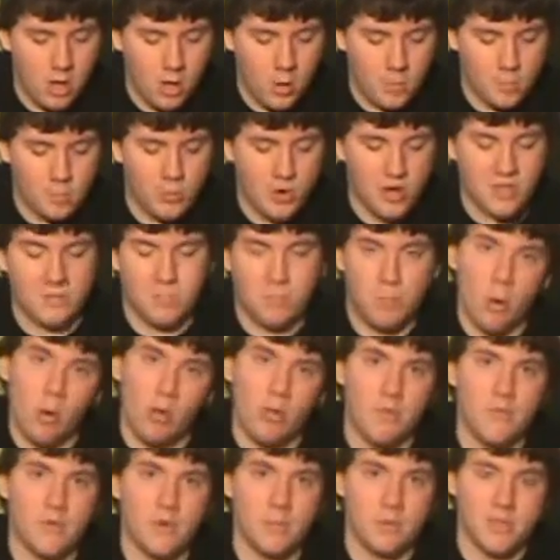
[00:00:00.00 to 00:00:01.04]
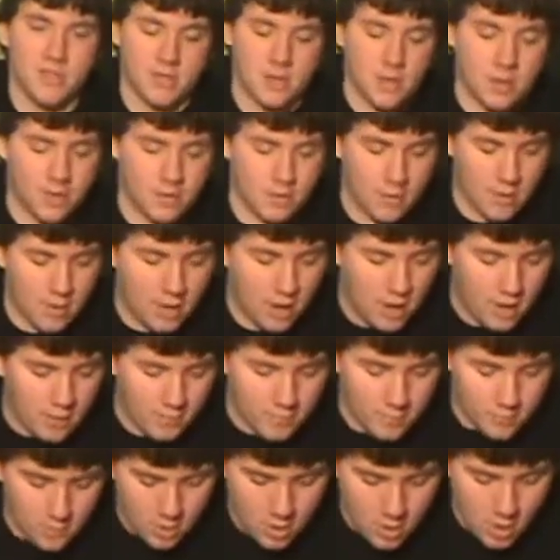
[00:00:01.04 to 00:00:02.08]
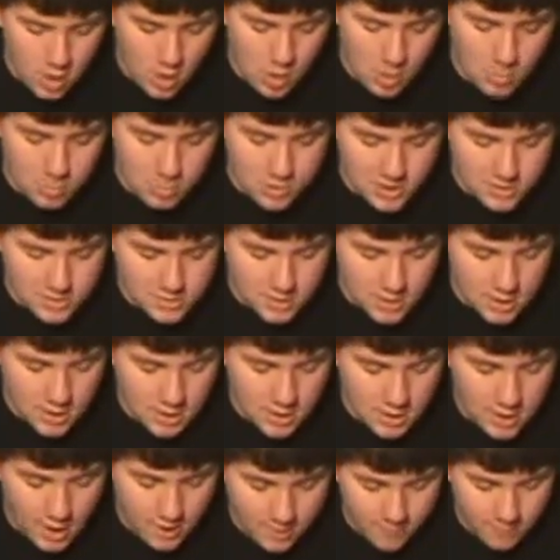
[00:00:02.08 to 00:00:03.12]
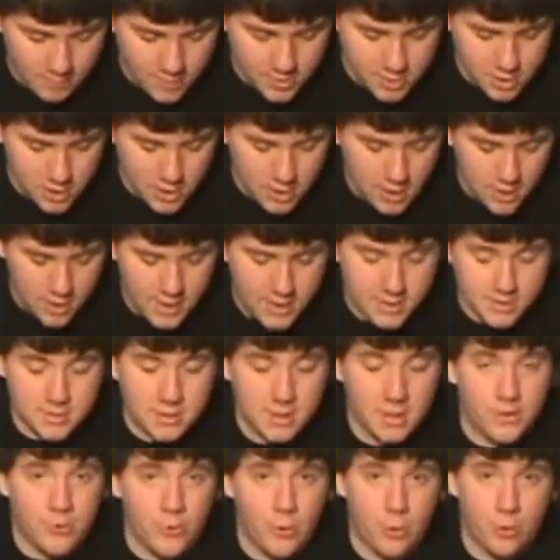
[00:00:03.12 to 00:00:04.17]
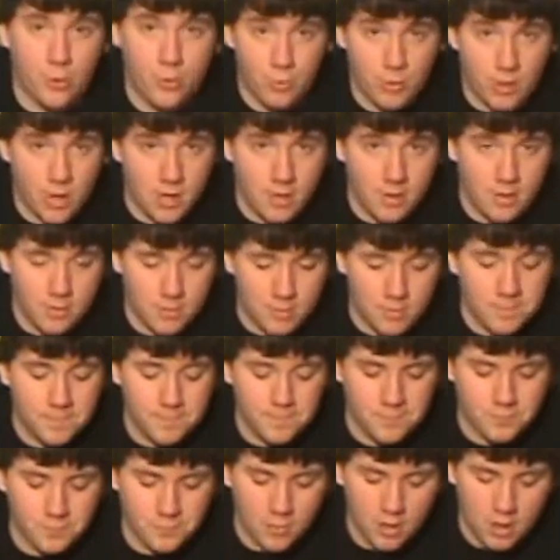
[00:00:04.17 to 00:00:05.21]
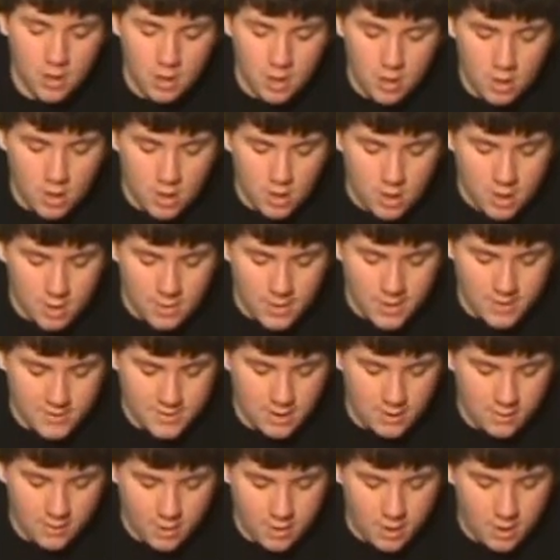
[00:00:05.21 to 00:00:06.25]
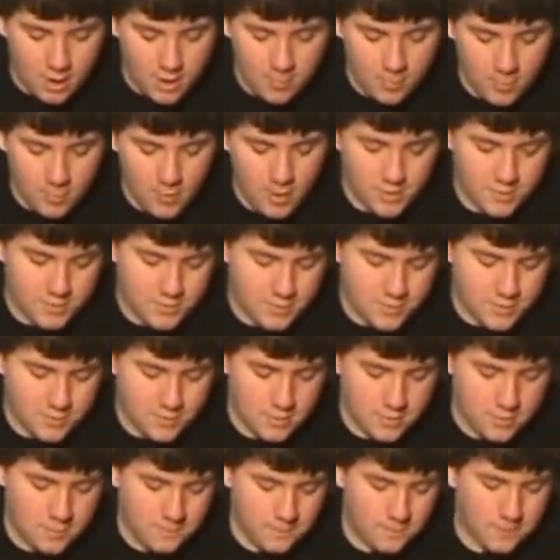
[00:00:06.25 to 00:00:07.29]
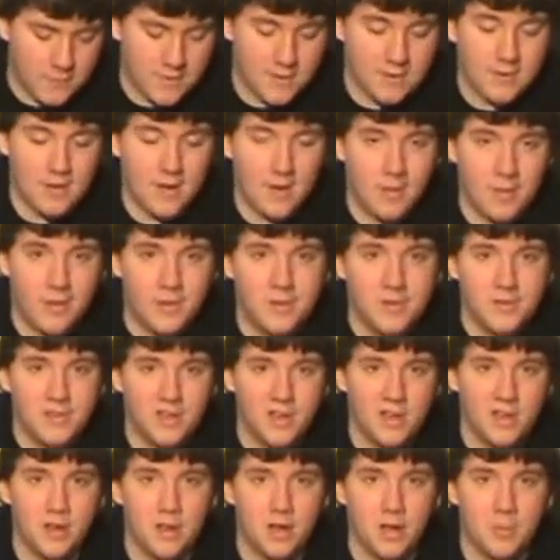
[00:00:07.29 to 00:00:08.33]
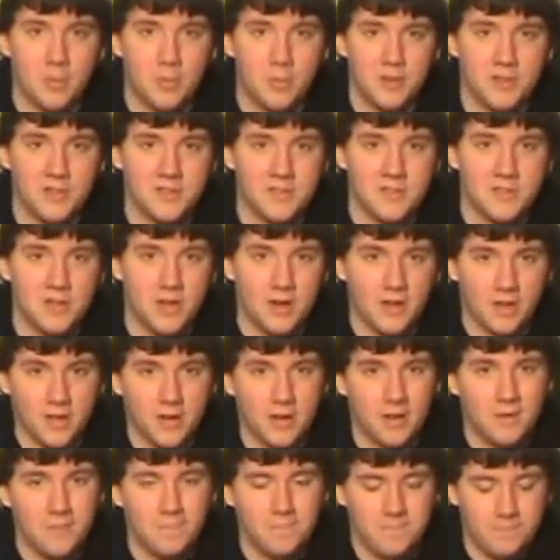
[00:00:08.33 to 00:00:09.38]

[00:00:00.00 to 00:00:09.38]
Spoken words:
Press both of them, it's going to turn off. Press night vision, and it's going to turn green. That's how the gun operates. That's how the sight operates. It's not a gun.